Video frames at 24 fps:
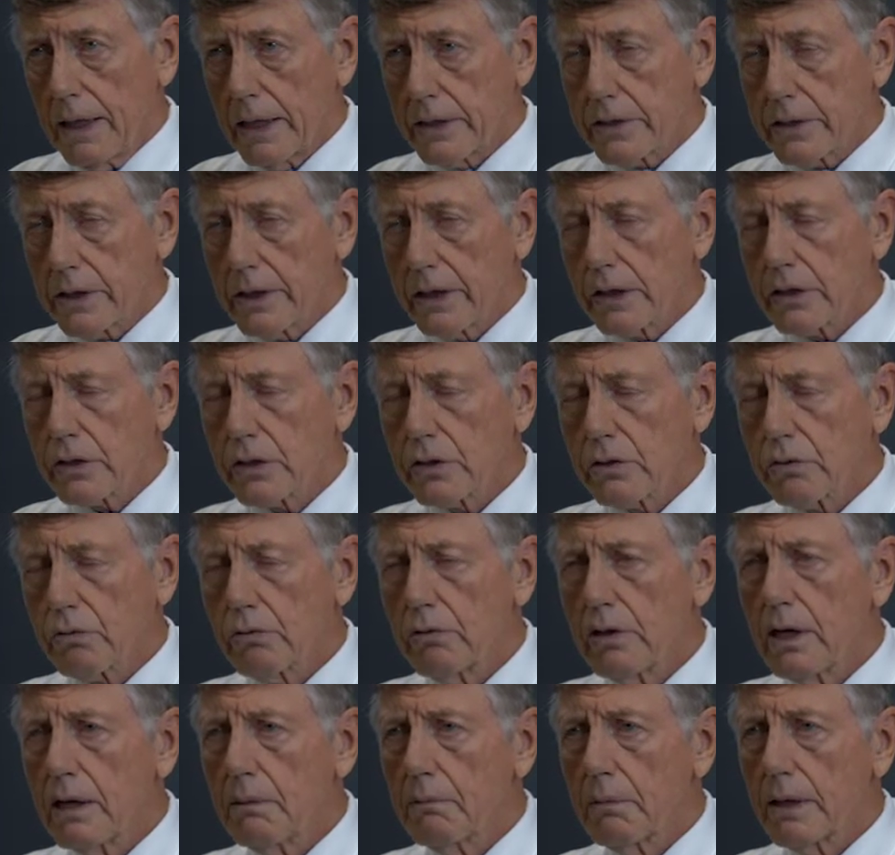It's an
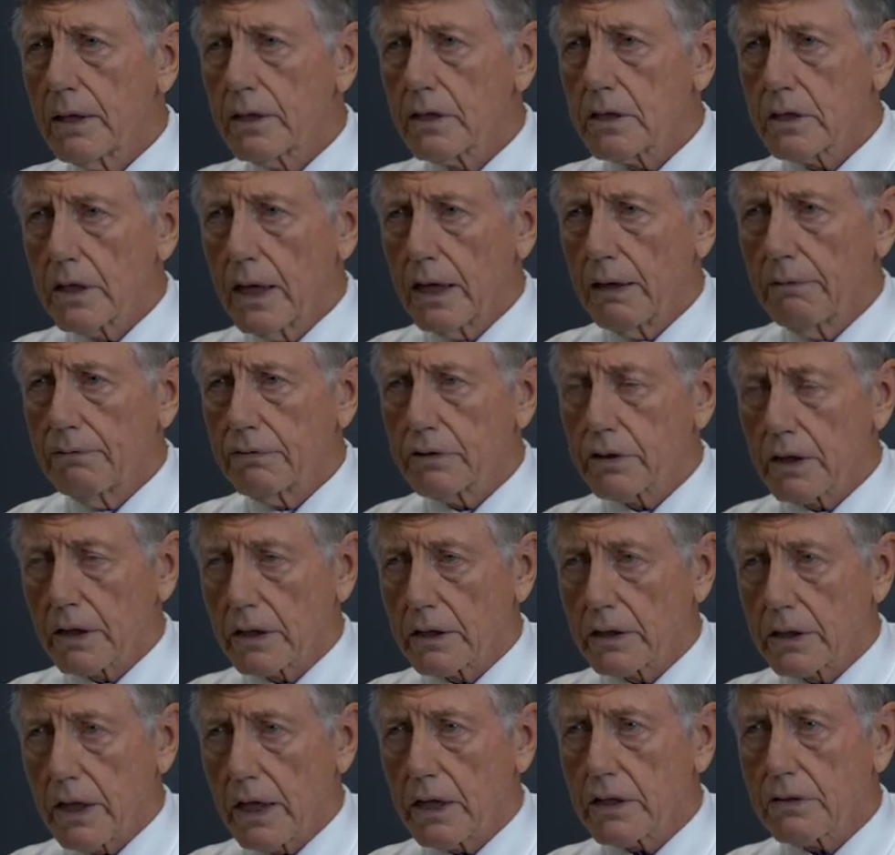extremely safe,
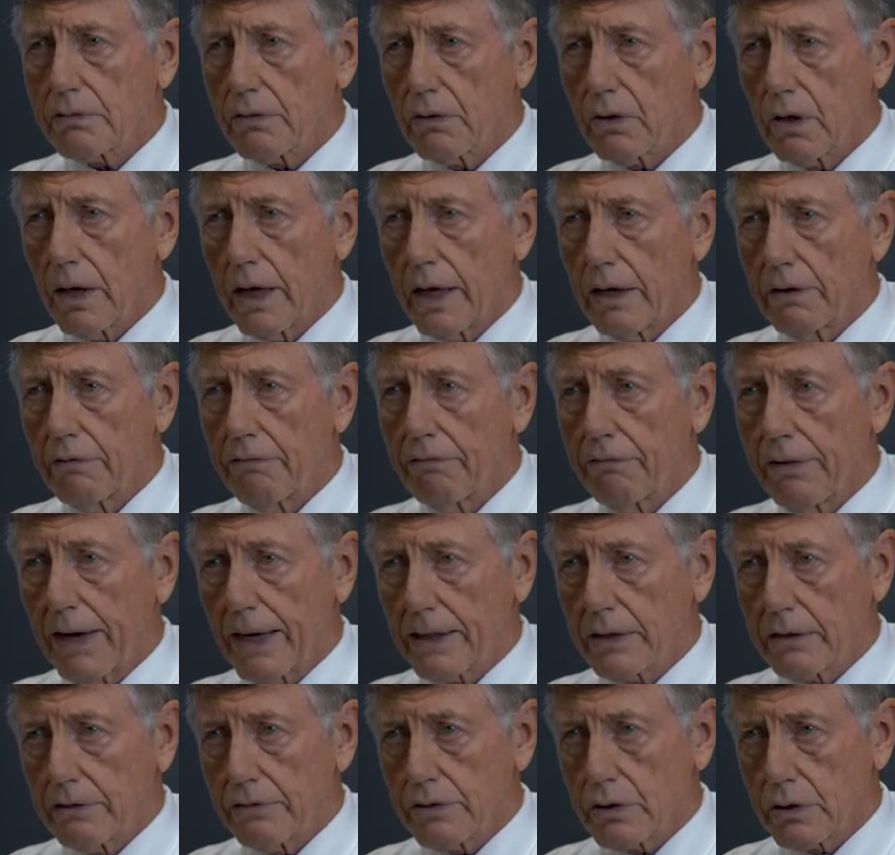successful, and
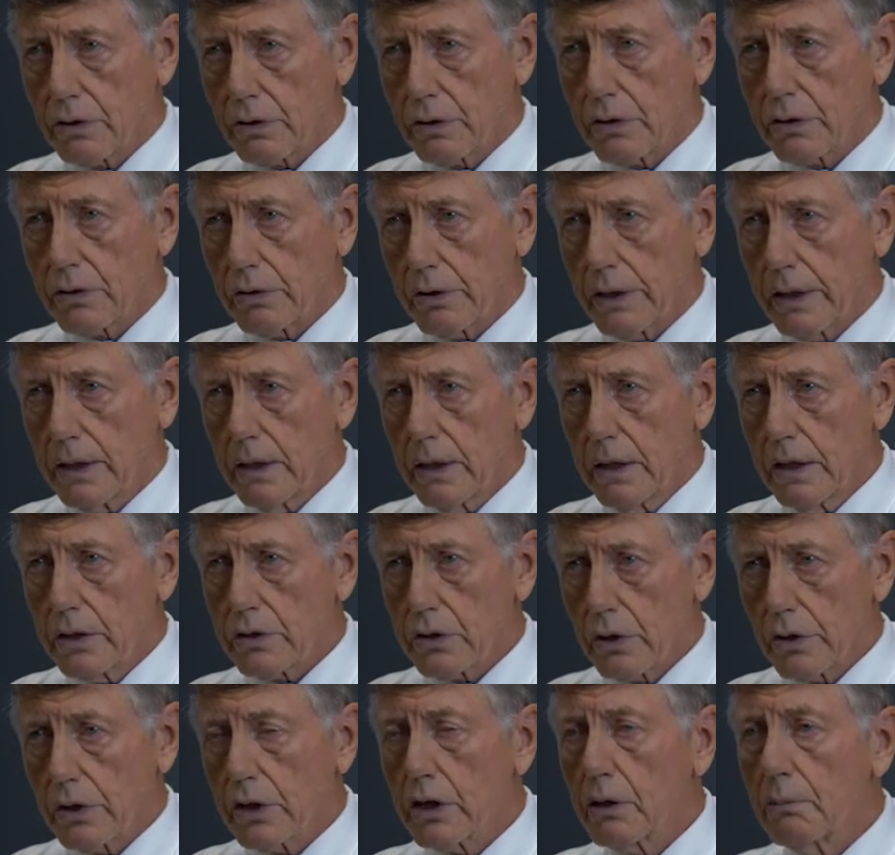effective surgery.
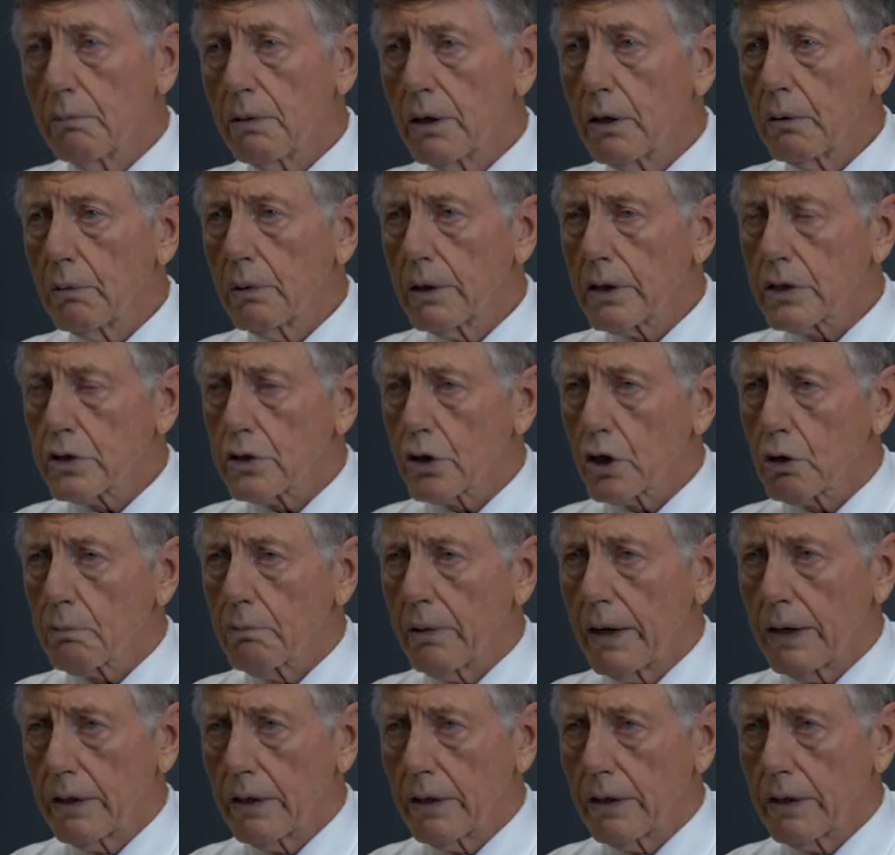So you can be reassured by